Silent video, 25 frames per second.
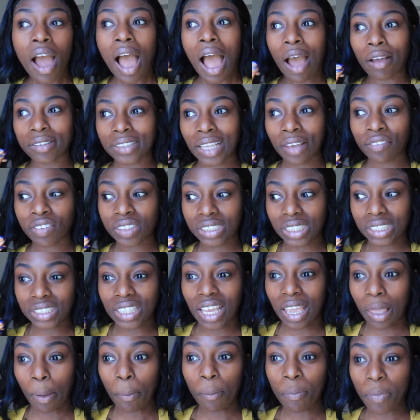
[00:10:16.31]
I was having to
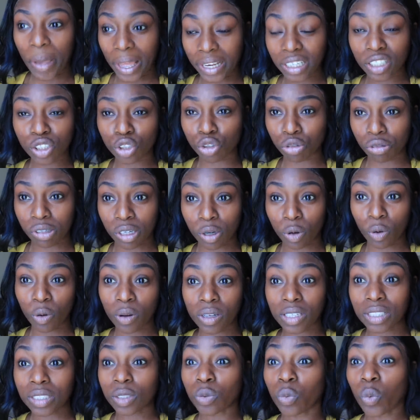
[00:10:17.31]
take
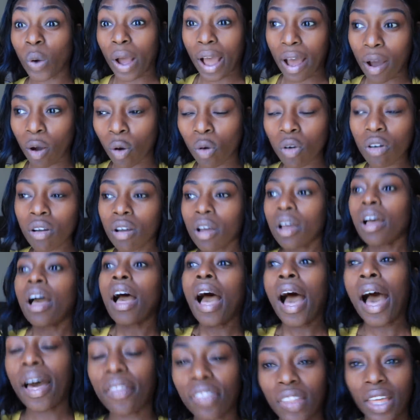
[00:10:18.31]
Benadryl as well,
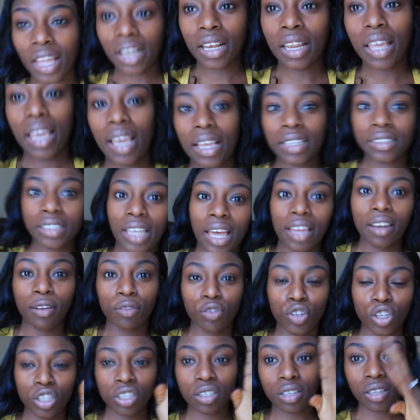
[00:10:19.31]
and then it's kind
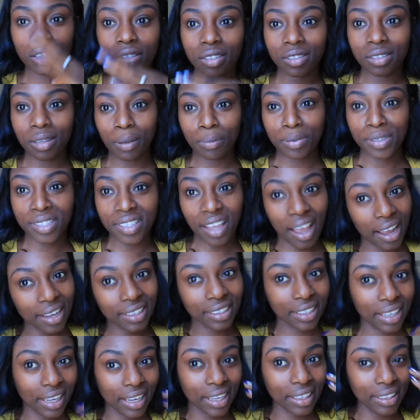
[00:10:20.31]
of just
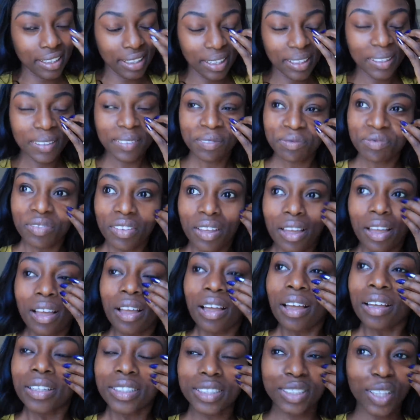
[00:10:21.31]
subsided.
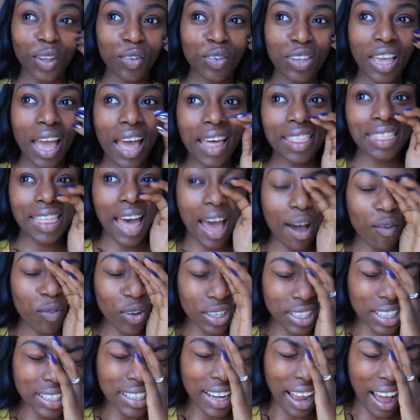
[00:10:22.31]
So yeah, that
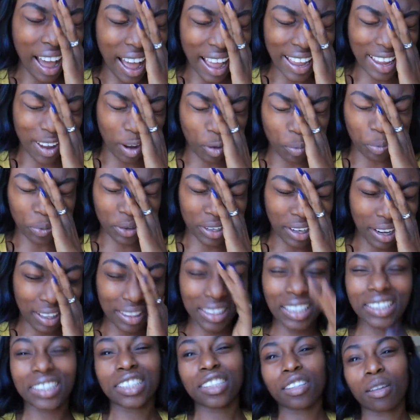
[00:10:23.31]
was an eye-opener.
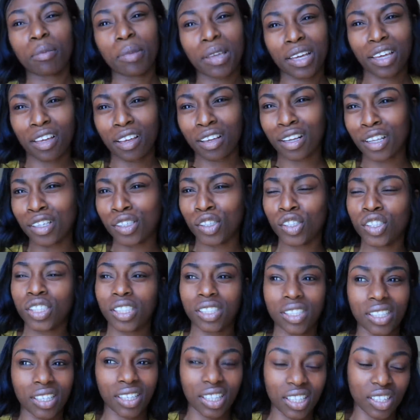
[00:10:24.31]
This is gonna be a
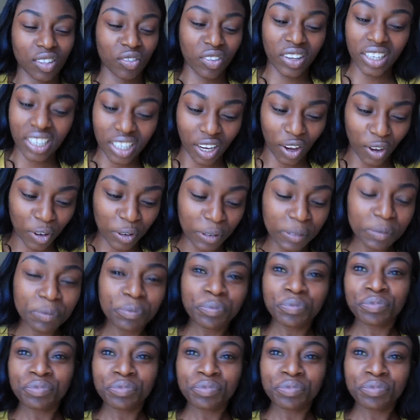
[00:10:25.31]
conclusion to this video.